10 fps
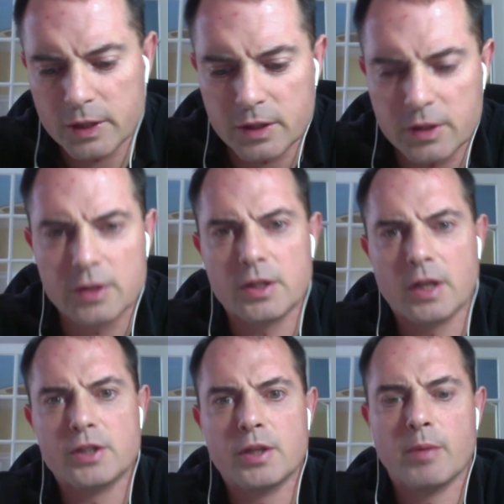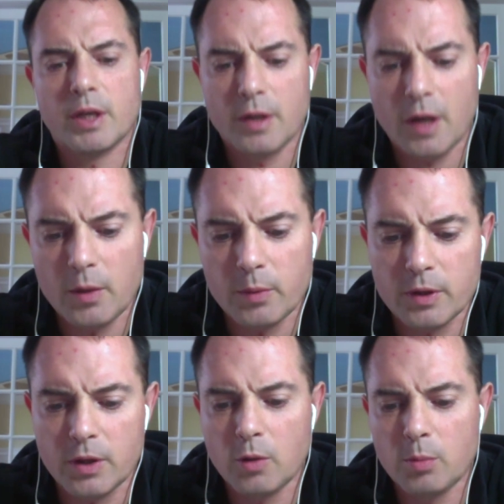This is Jim McKnight with
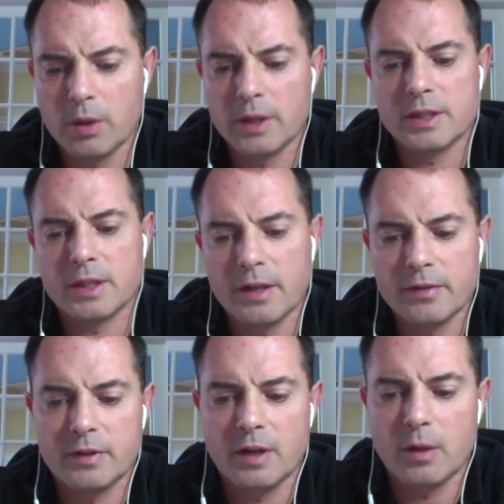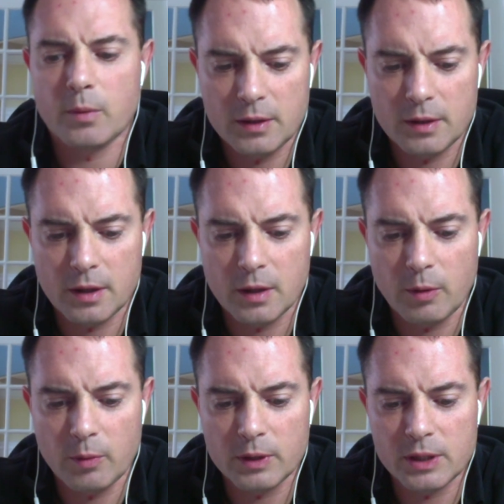the No Place Left Network. We
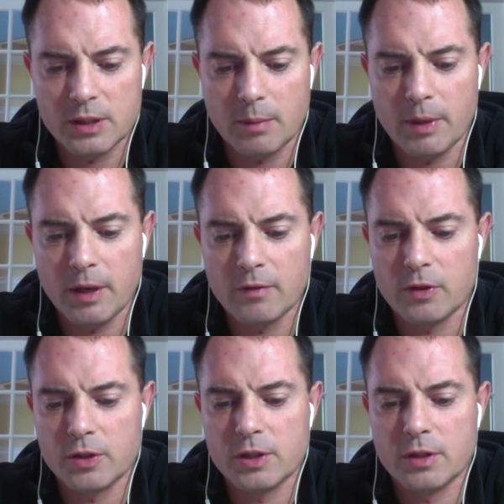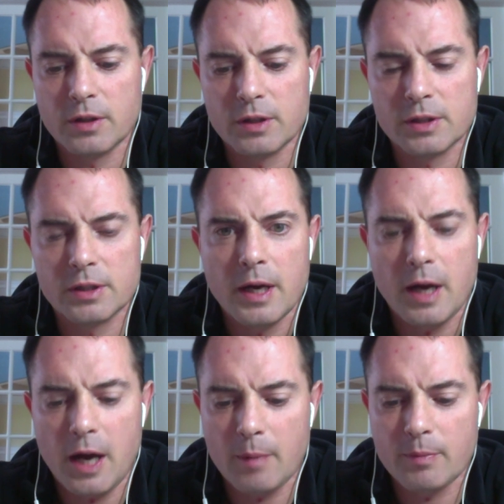released a beta version of this
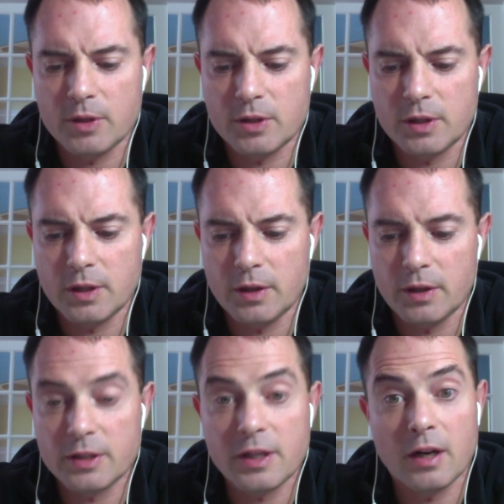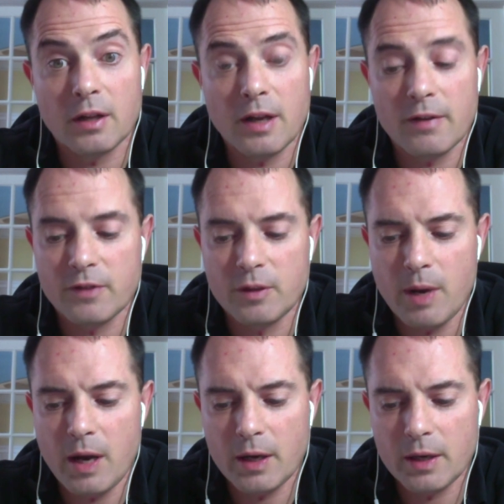app this year, and it's gotten a lot of
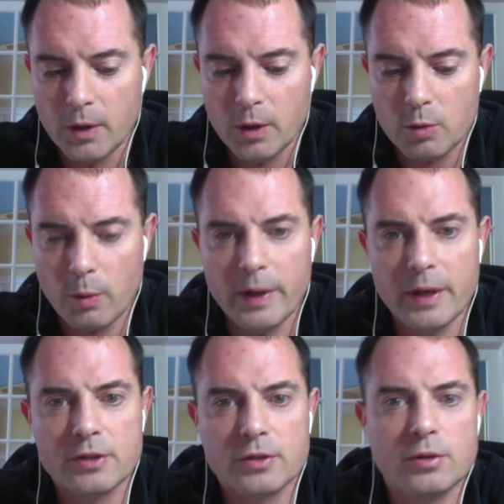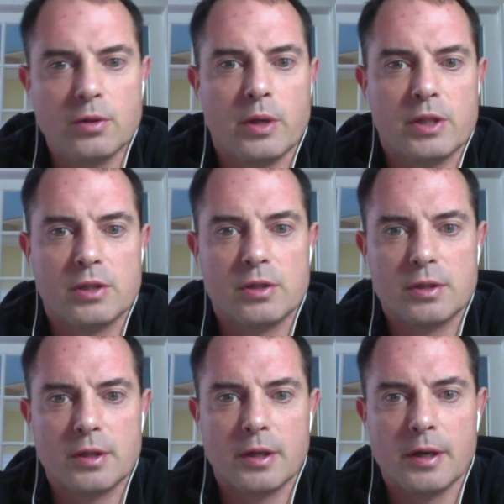feedback. So I want to answer two
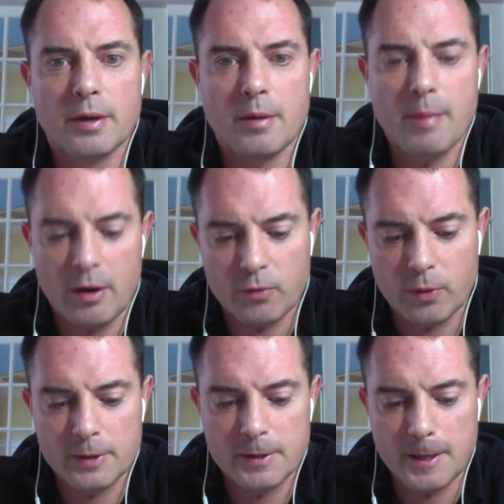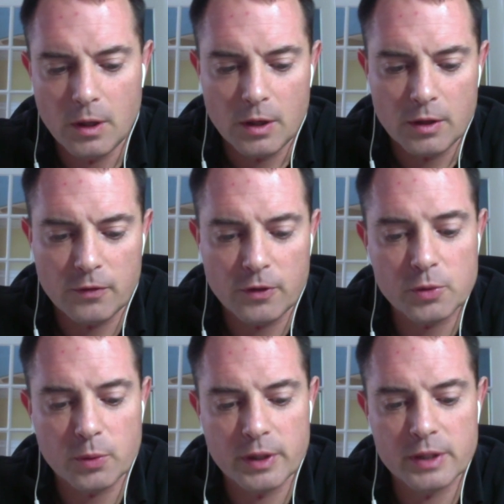questions about it for you today. The first
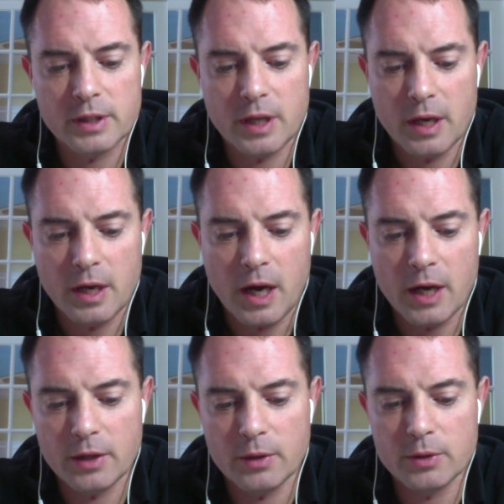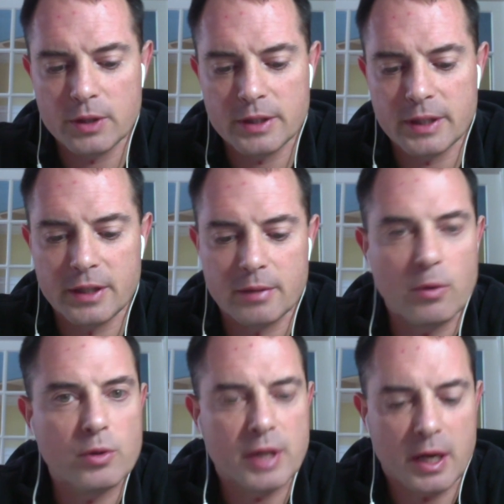one is how to use it to get the
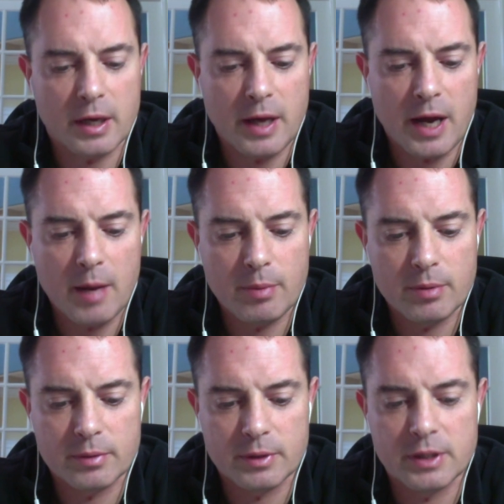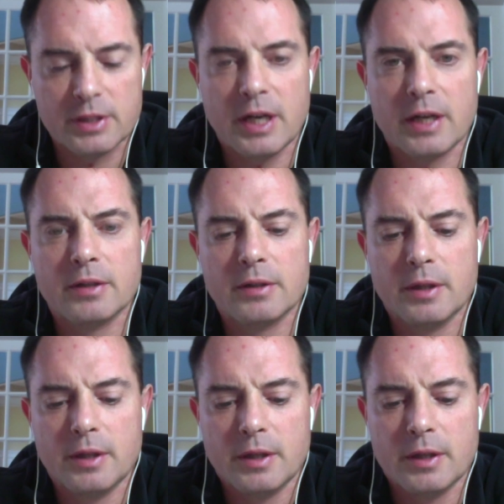most out of the app, and the second
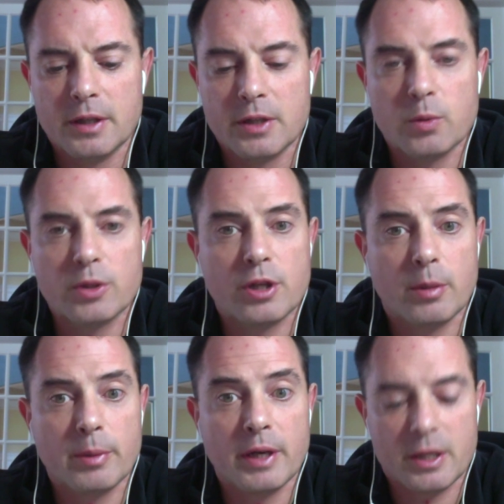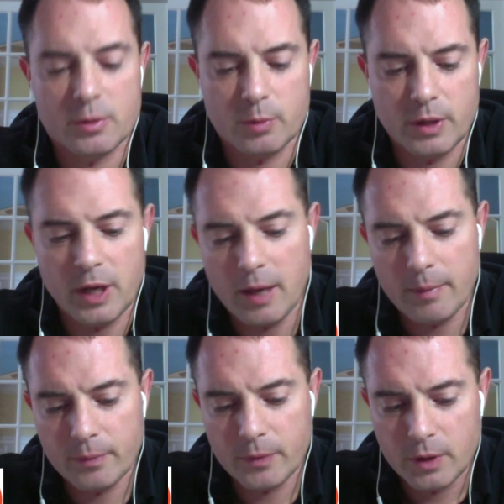is what's coming next with the app.
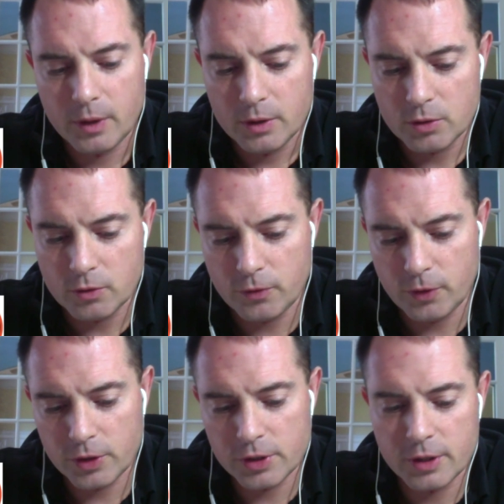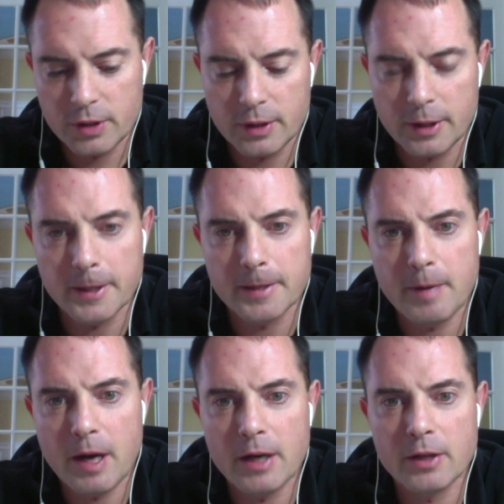So first,
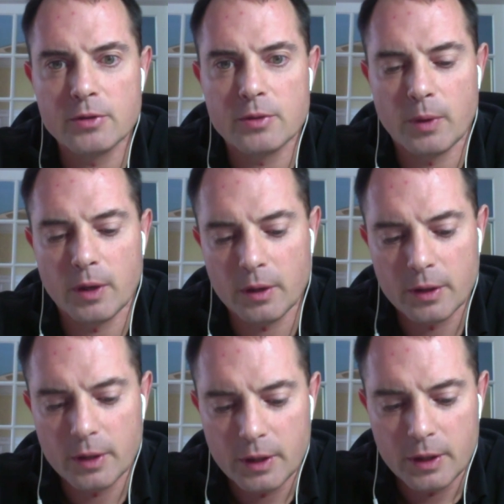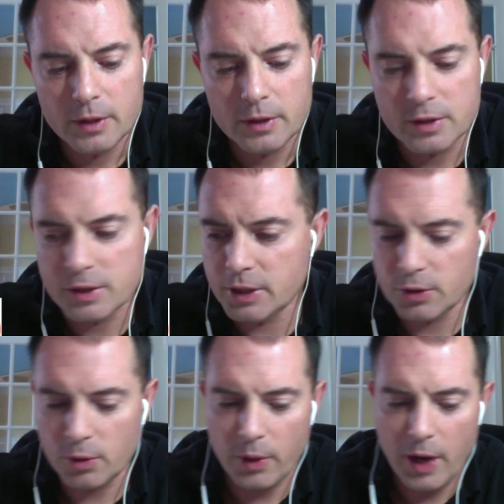how to use it well. The Seed
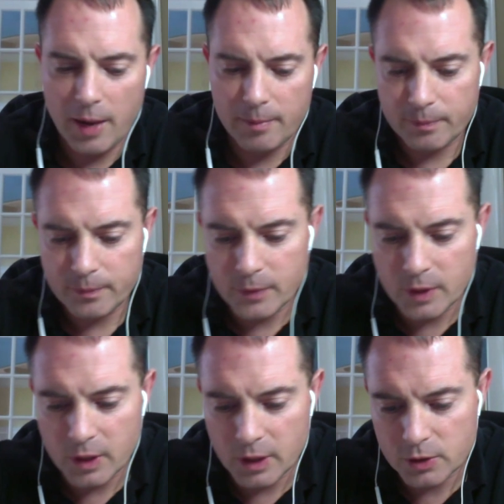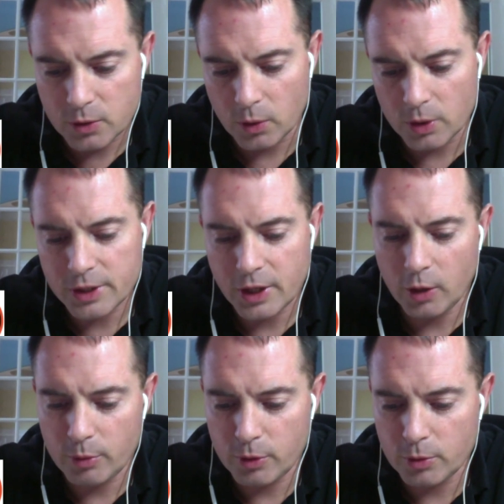Sower app, its goal is to
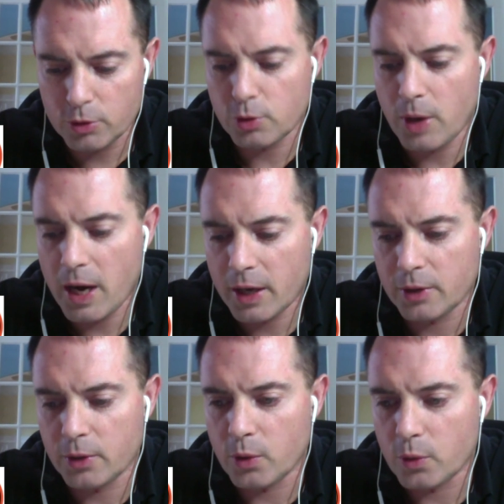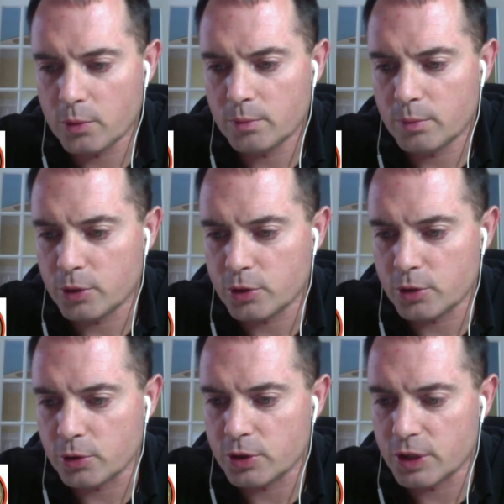help you track your own
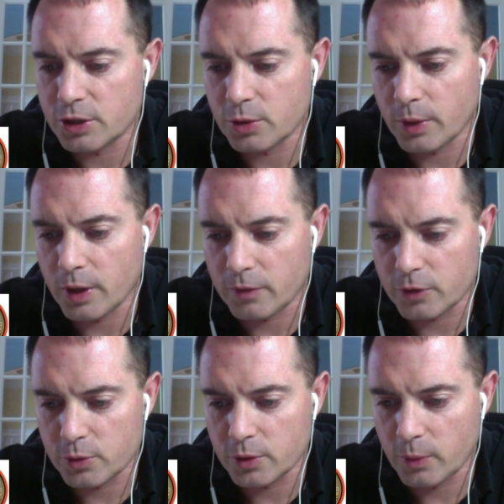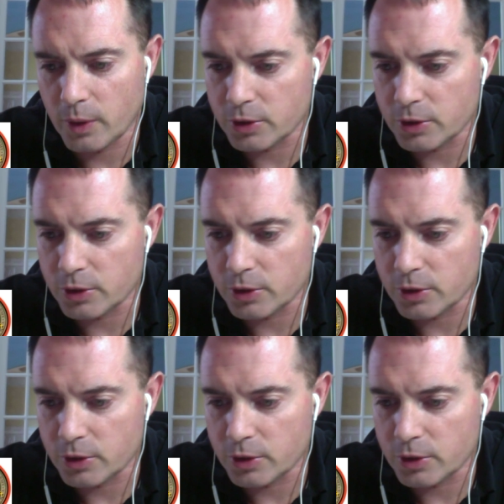personal seed sowing efforts really well.